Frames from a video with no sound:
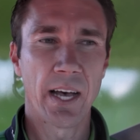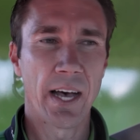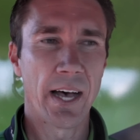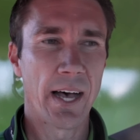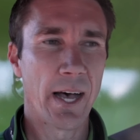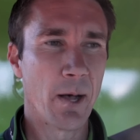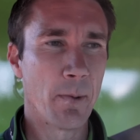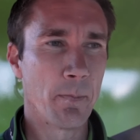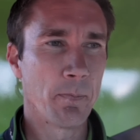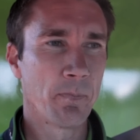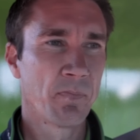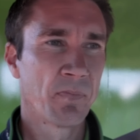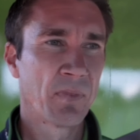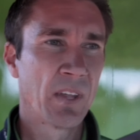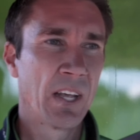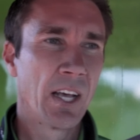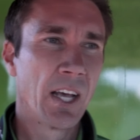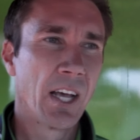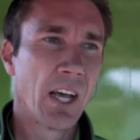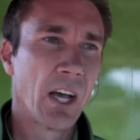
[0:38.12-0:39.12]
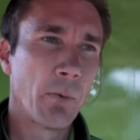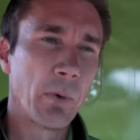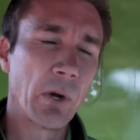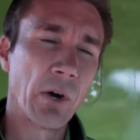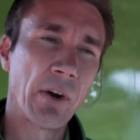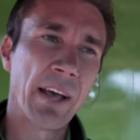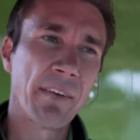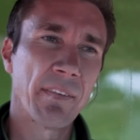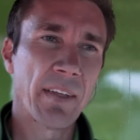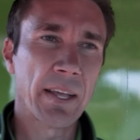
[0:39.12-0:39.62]

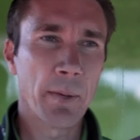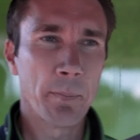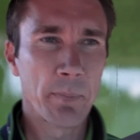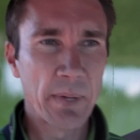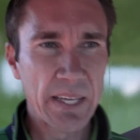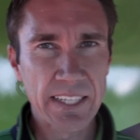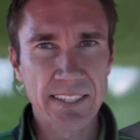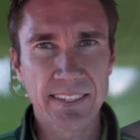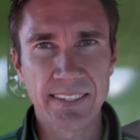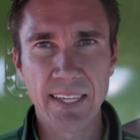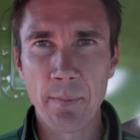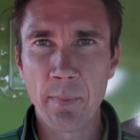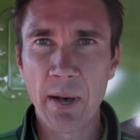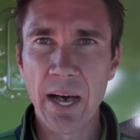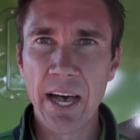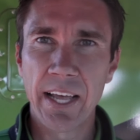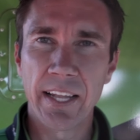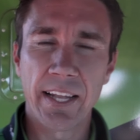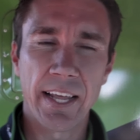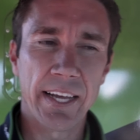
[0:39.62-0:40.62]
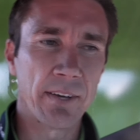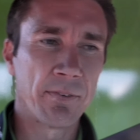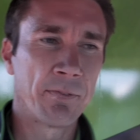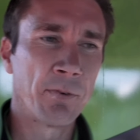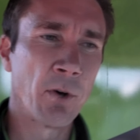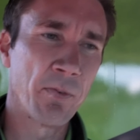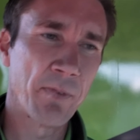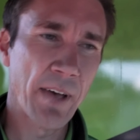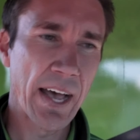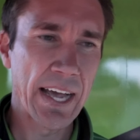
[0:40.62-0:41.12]
don't have like a big semi, like a
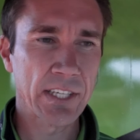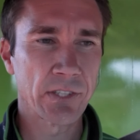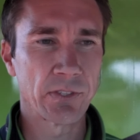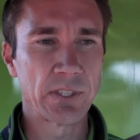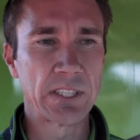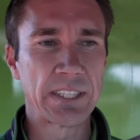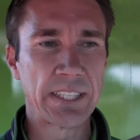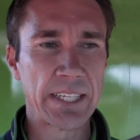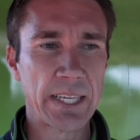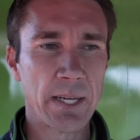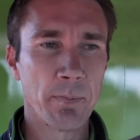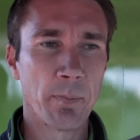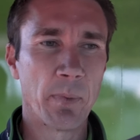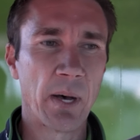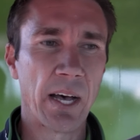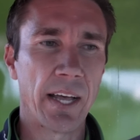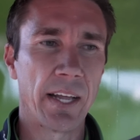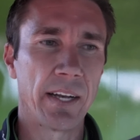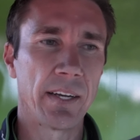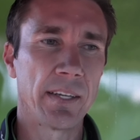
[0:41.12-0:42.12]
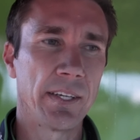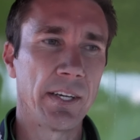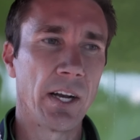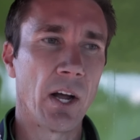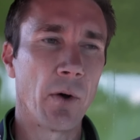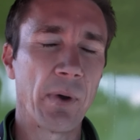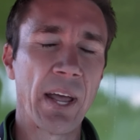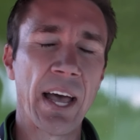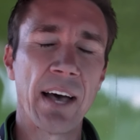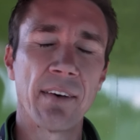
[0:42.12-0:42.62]
full factory team, but you
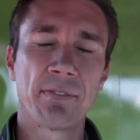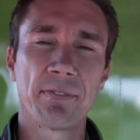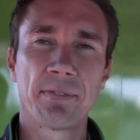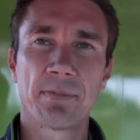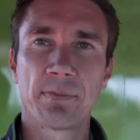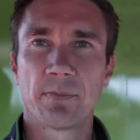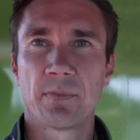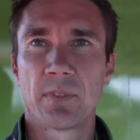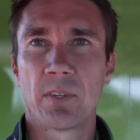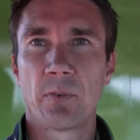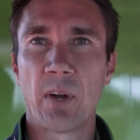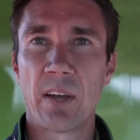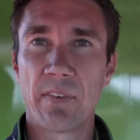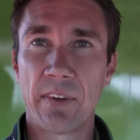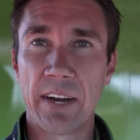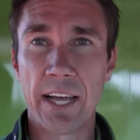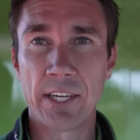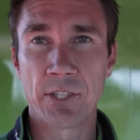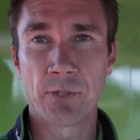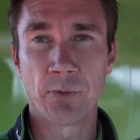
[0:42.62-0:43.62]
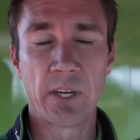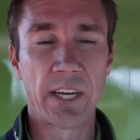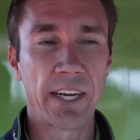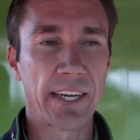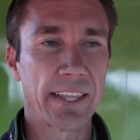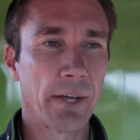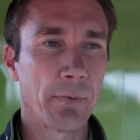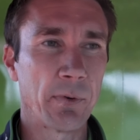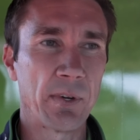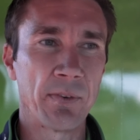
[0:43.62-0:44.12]
know, we have a nice
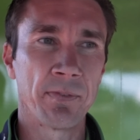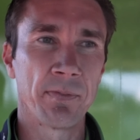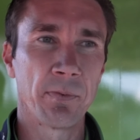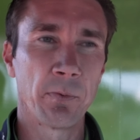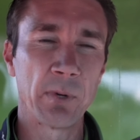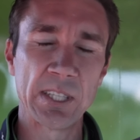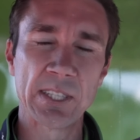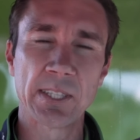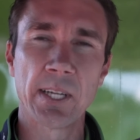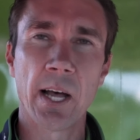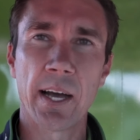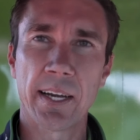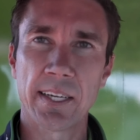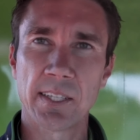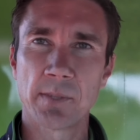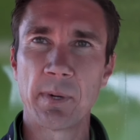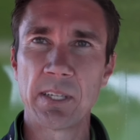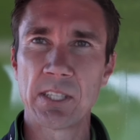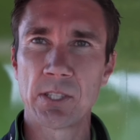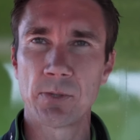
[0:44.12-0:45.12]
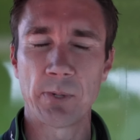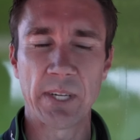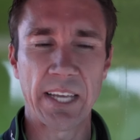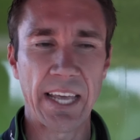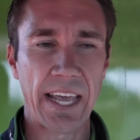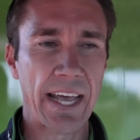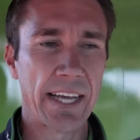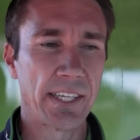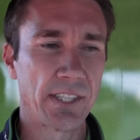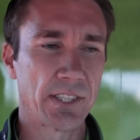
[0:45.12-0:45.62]
rig that we stock as much as we
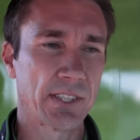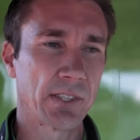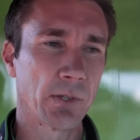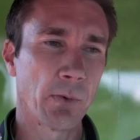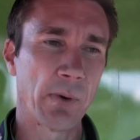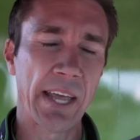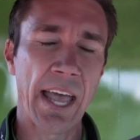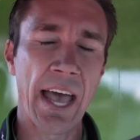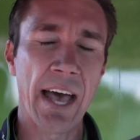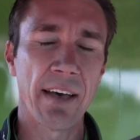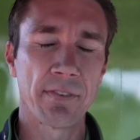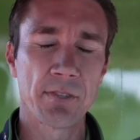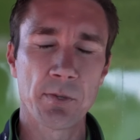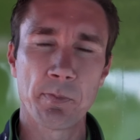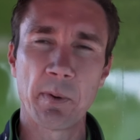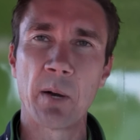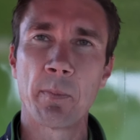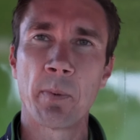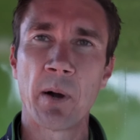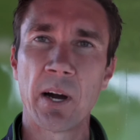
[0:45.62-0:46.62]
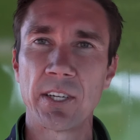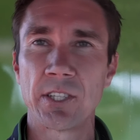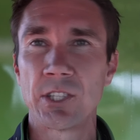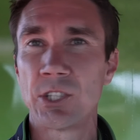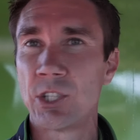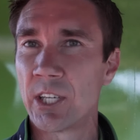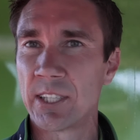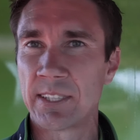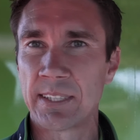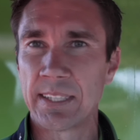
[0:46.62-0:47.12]
can, just so we have spare
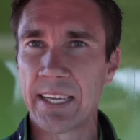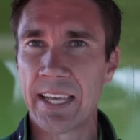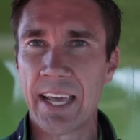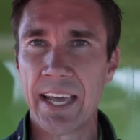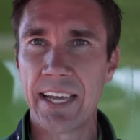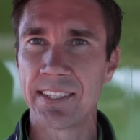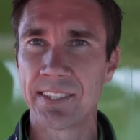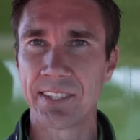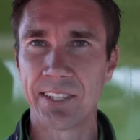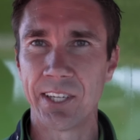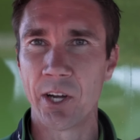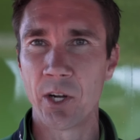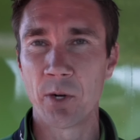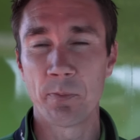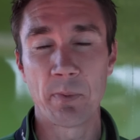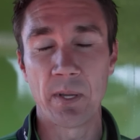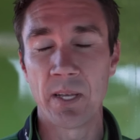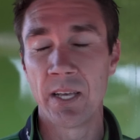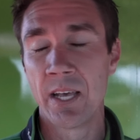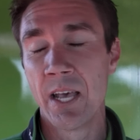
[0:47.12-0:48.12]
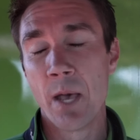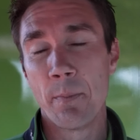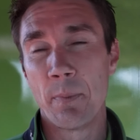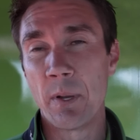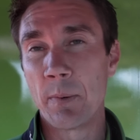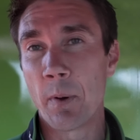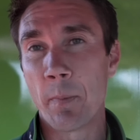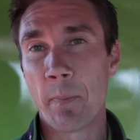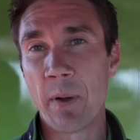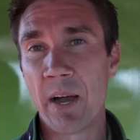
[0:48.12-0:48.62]
parts just in case. You know, to
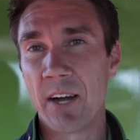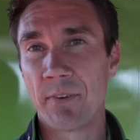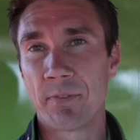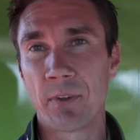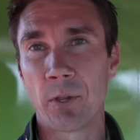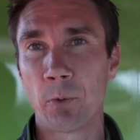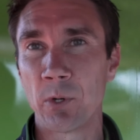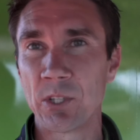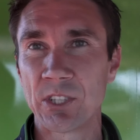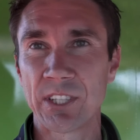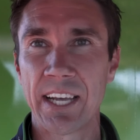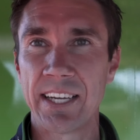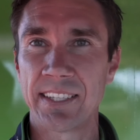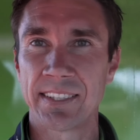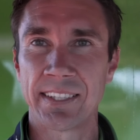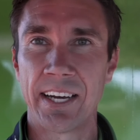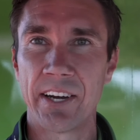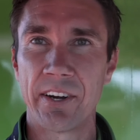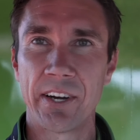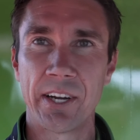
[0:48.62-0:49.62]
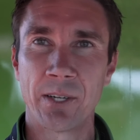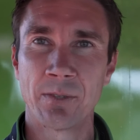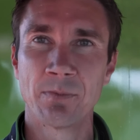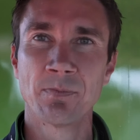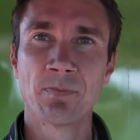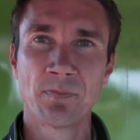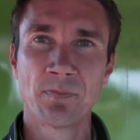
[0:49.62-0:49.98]
be prepared for the worst case scenario.